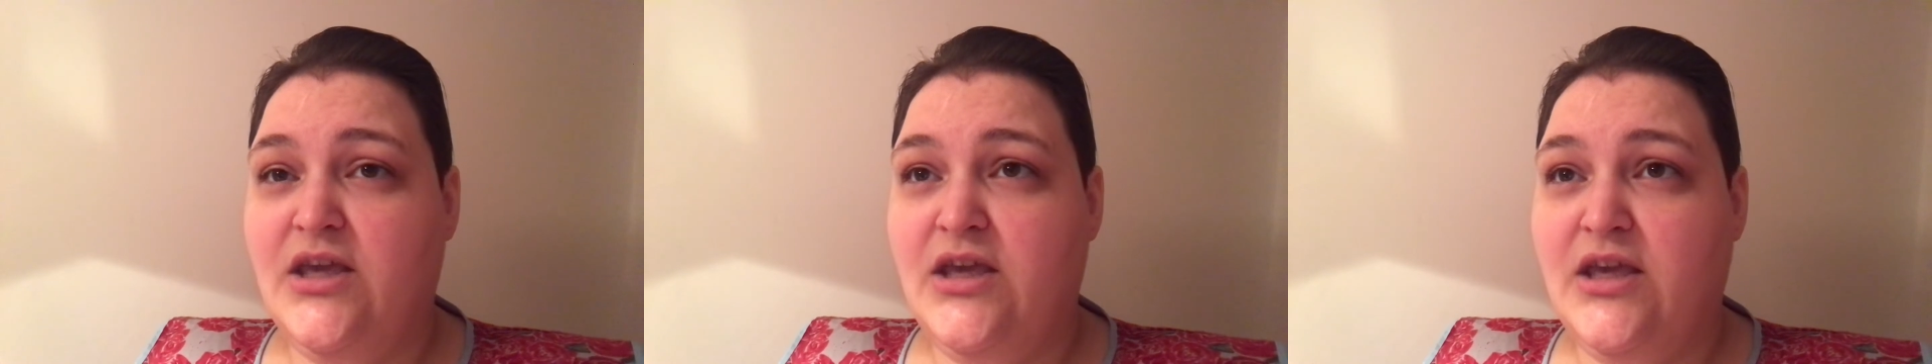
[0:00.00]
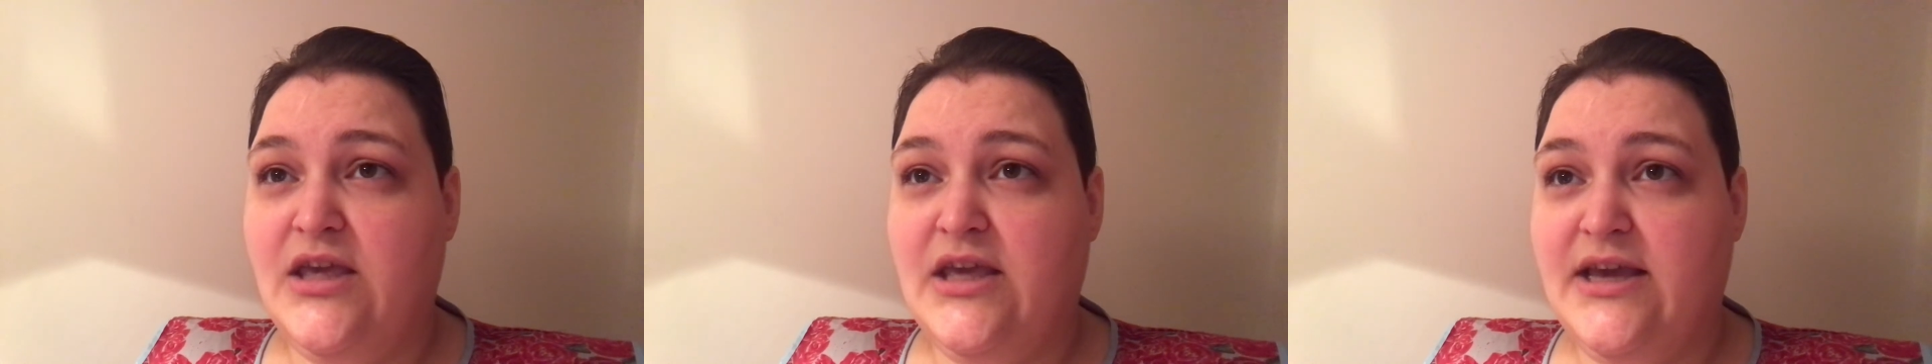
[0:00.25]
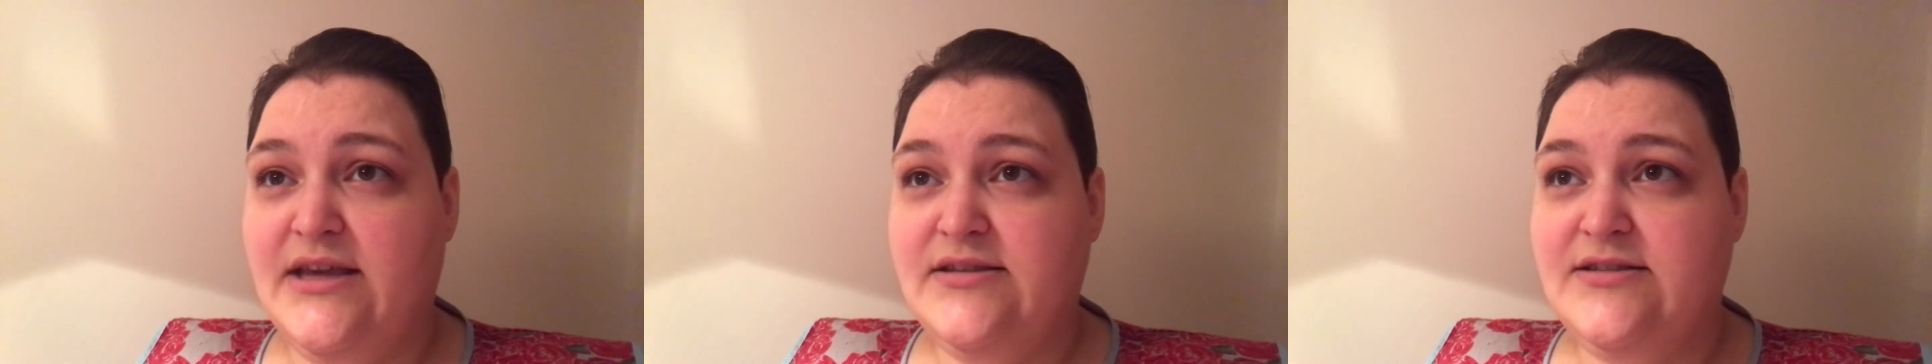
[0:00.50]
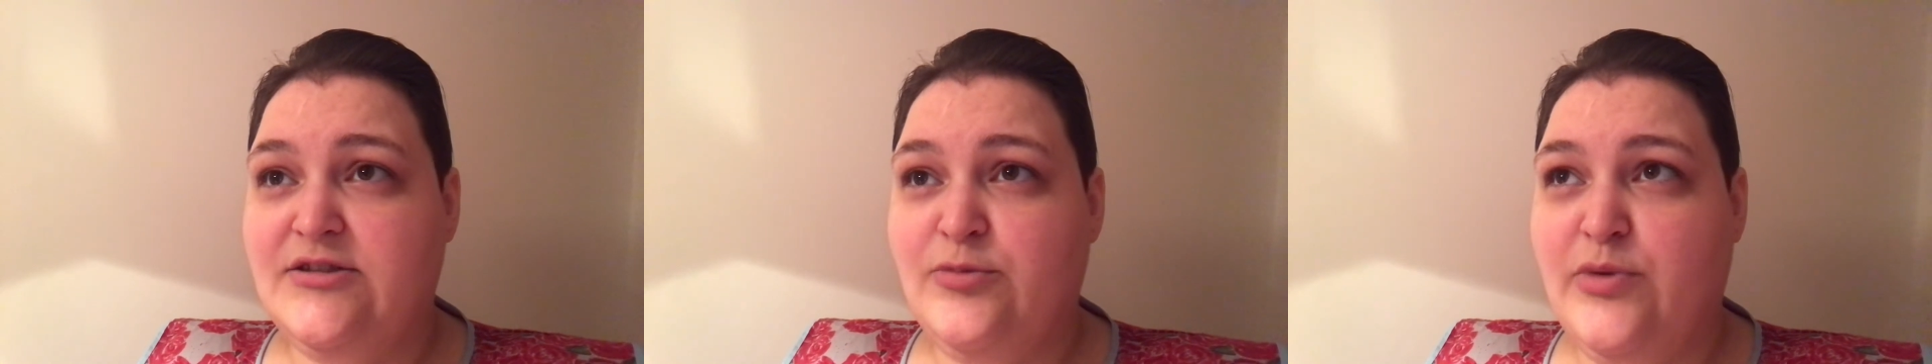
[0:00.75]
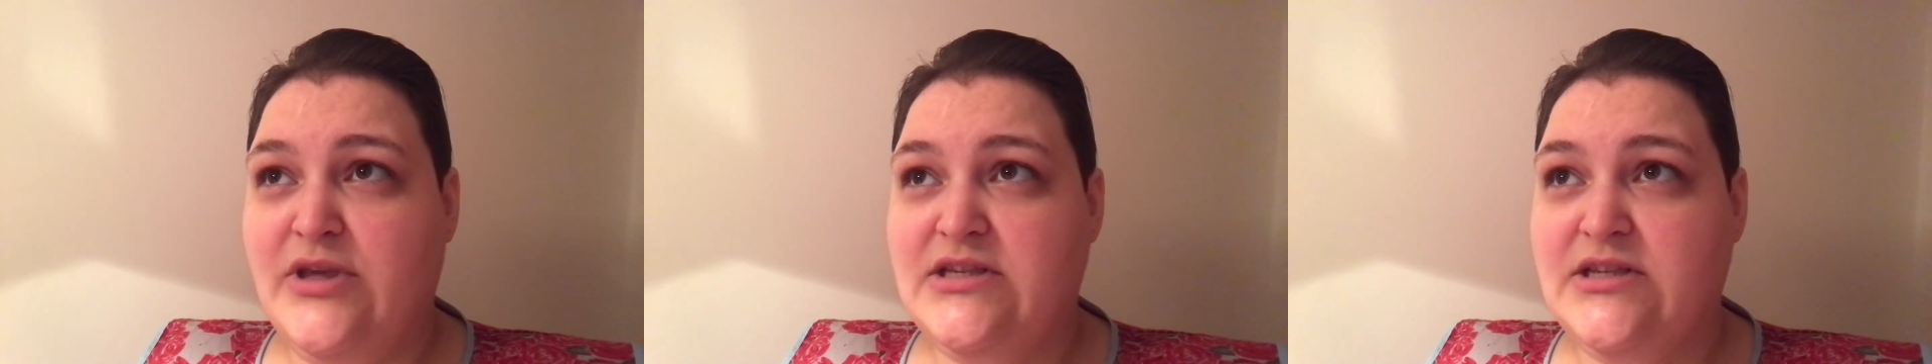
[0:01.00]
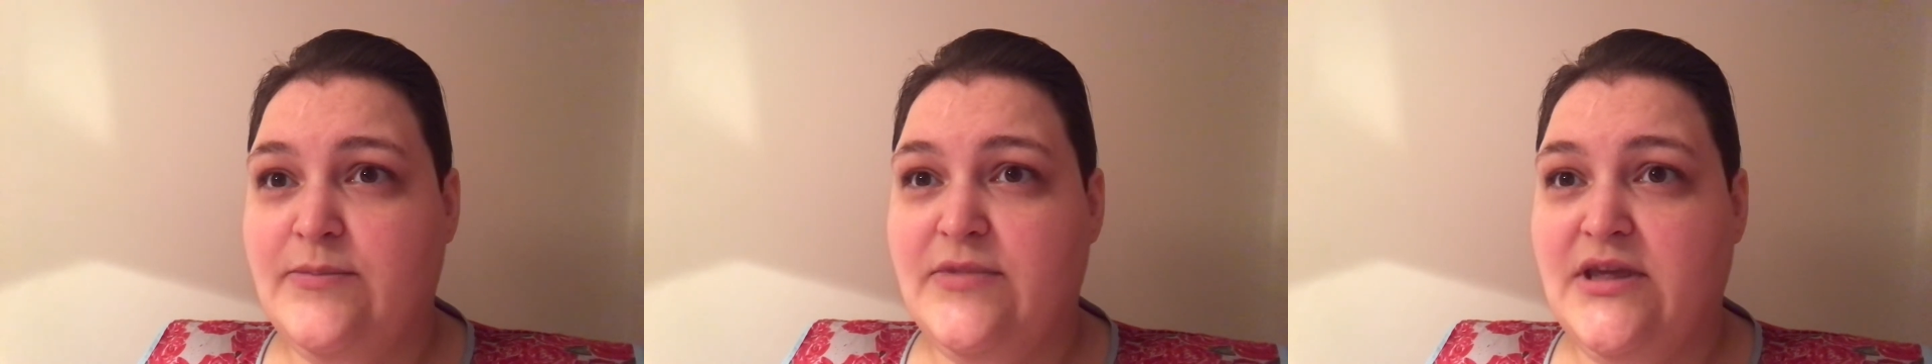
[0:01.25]
It has to be
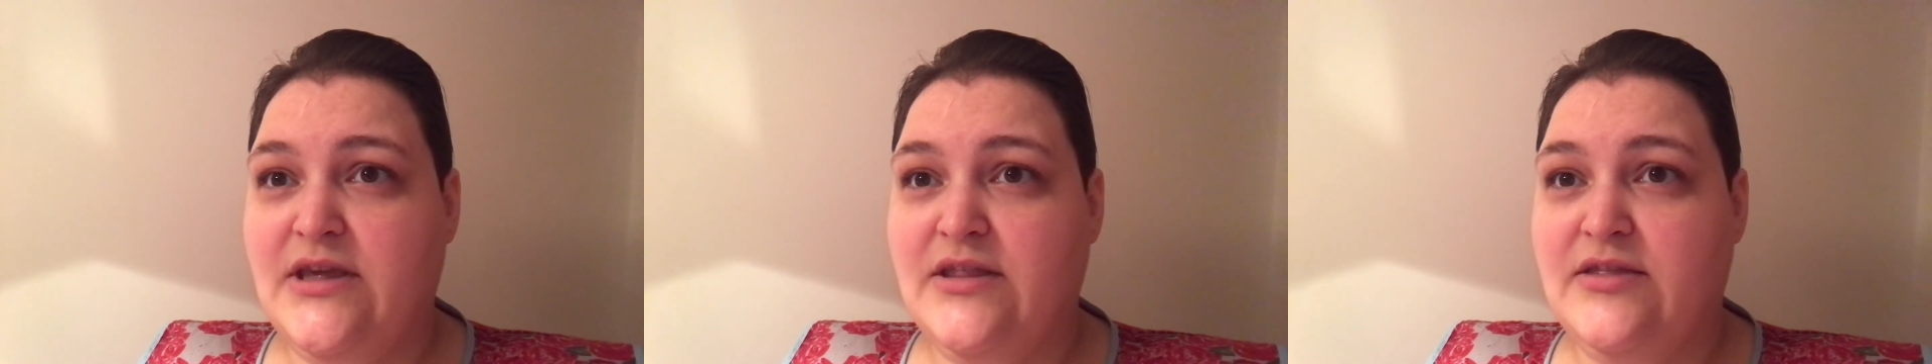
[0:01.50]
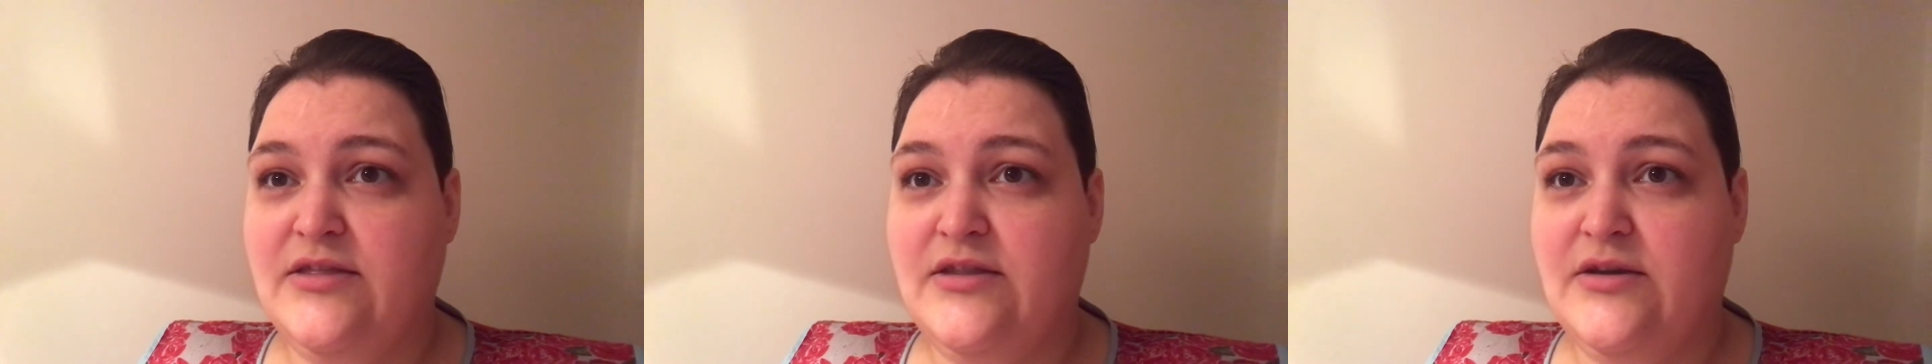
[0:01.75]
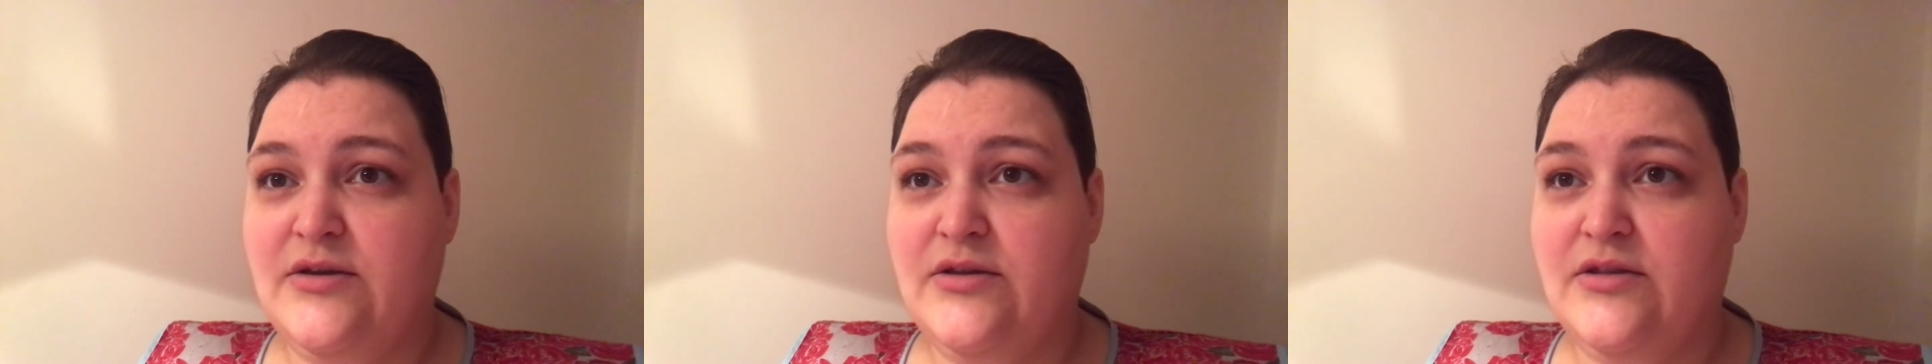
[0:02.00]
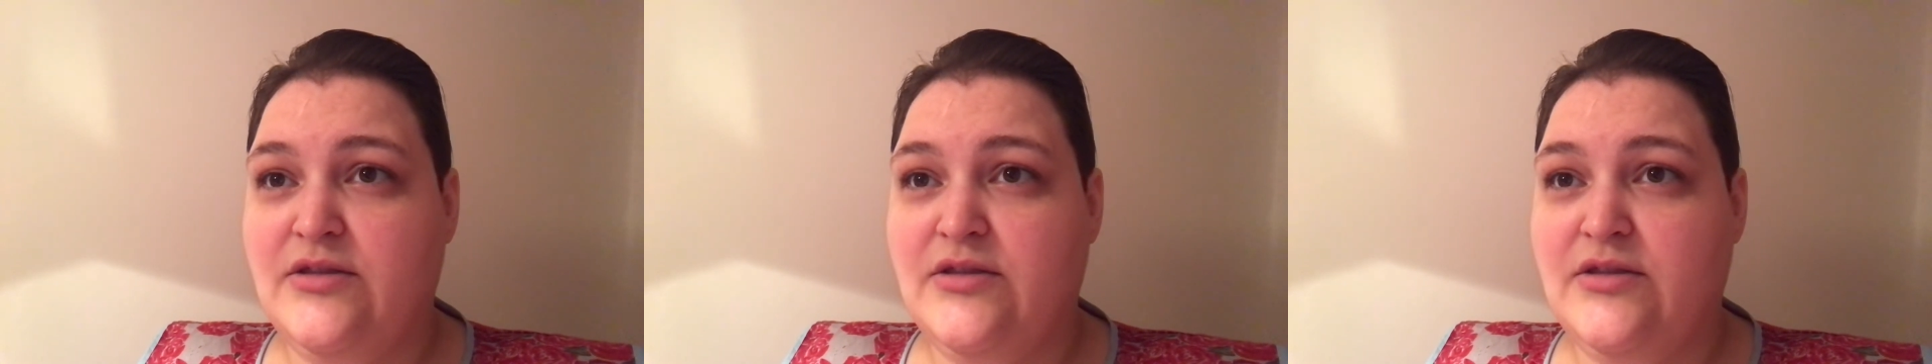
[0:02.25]
something the